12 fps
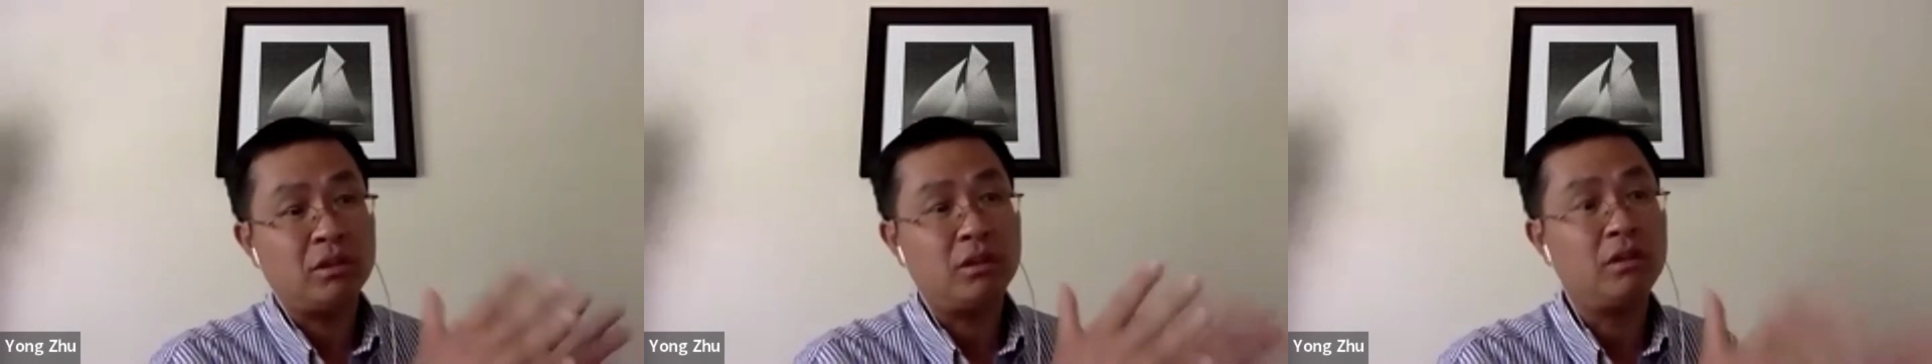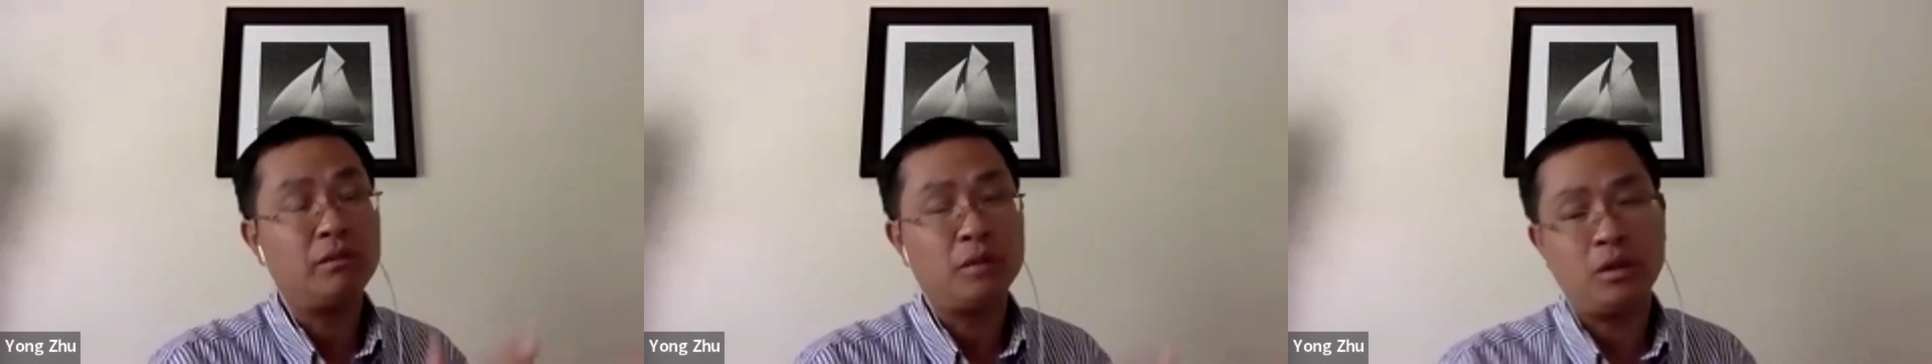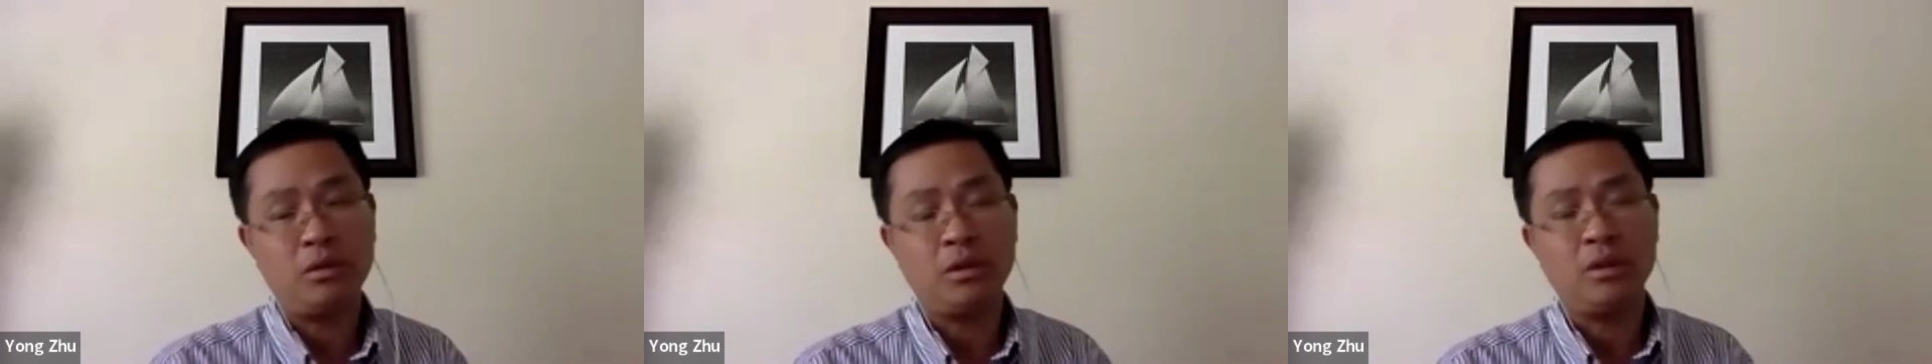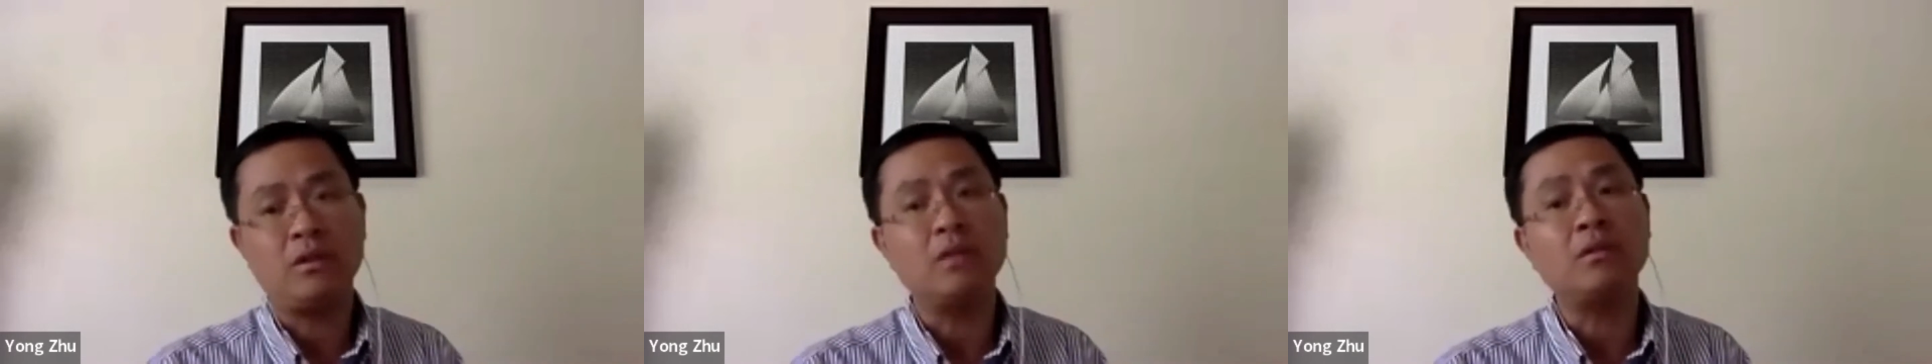stiff
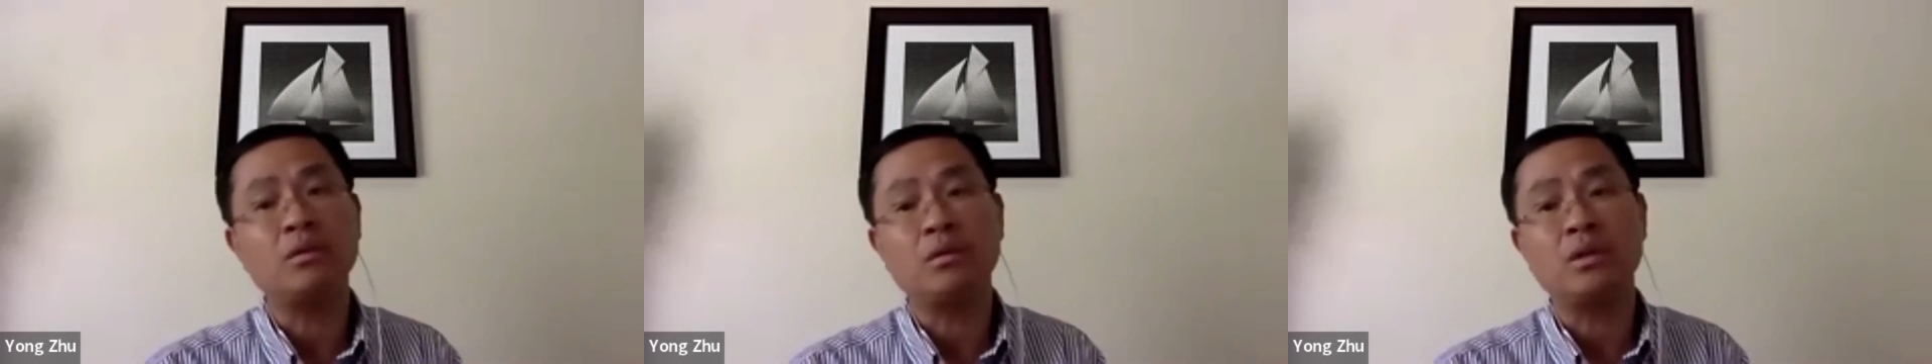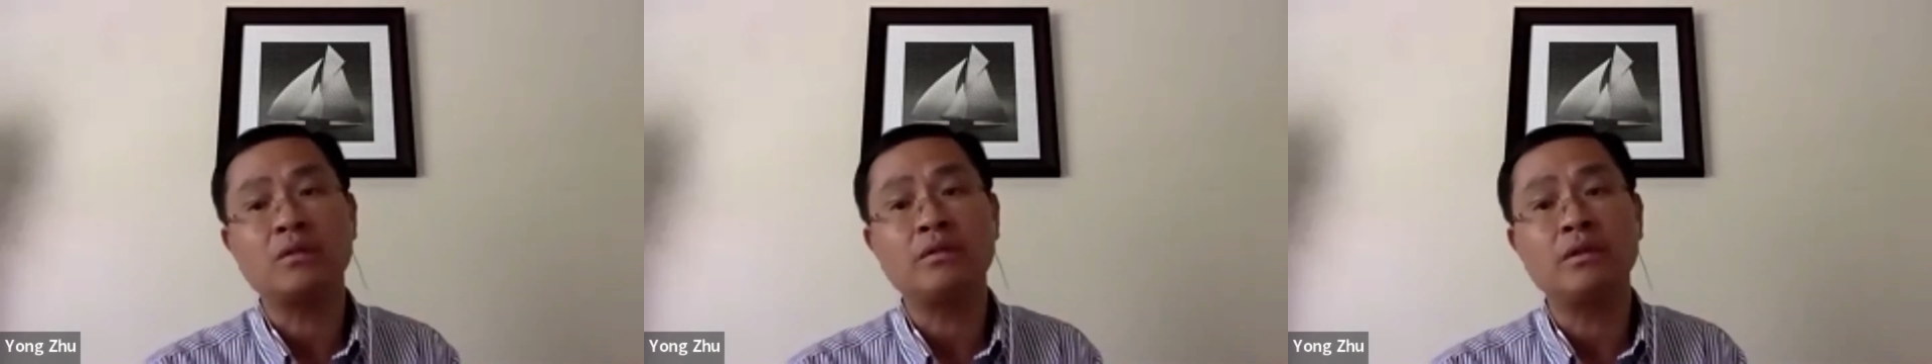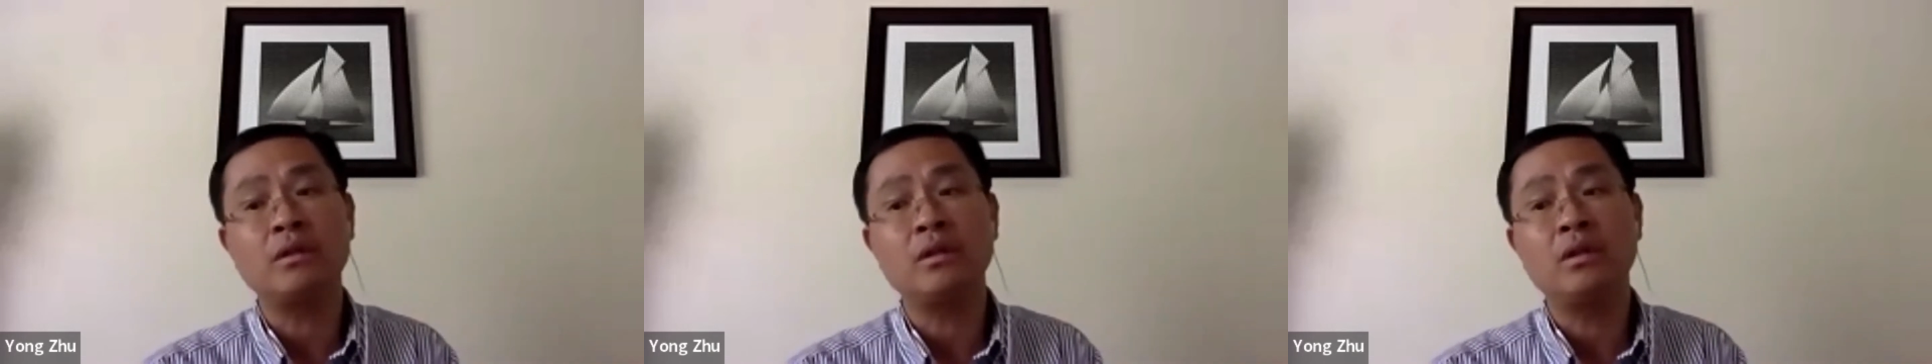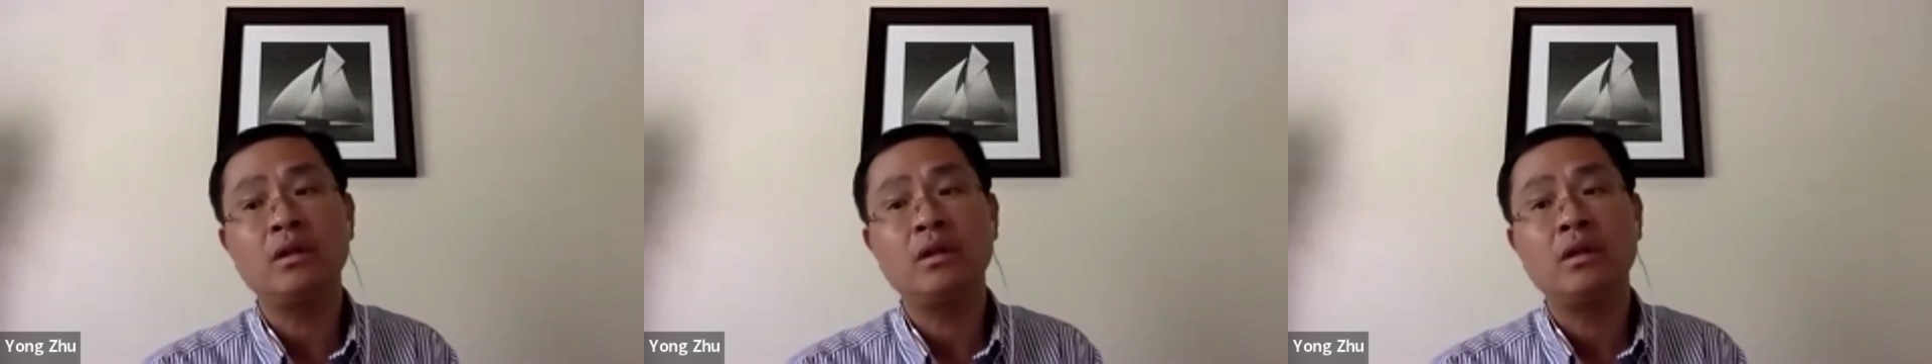material, it also works
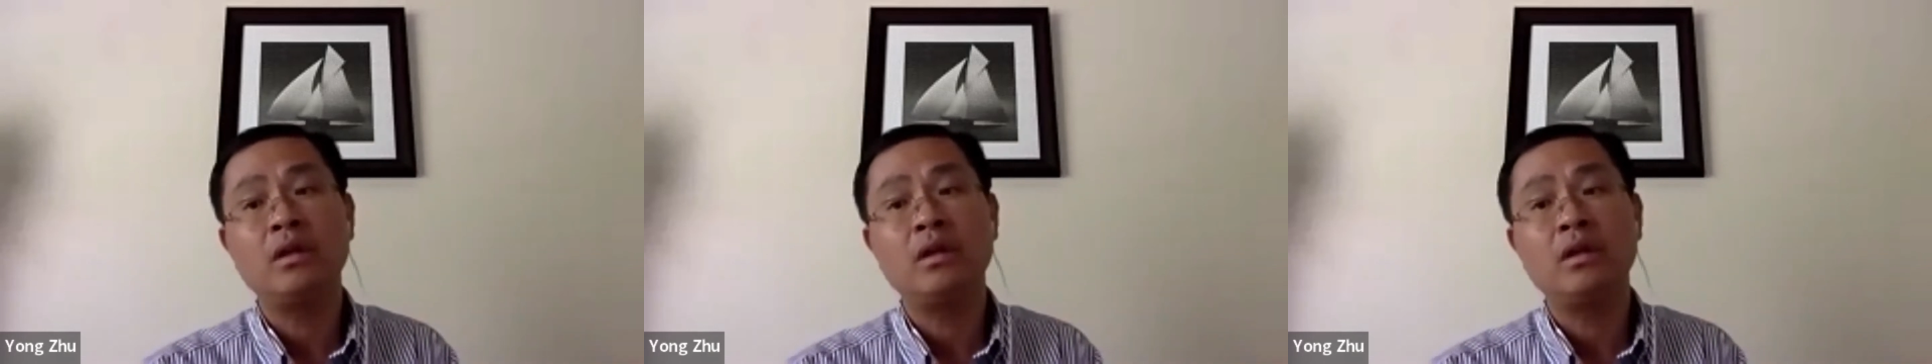for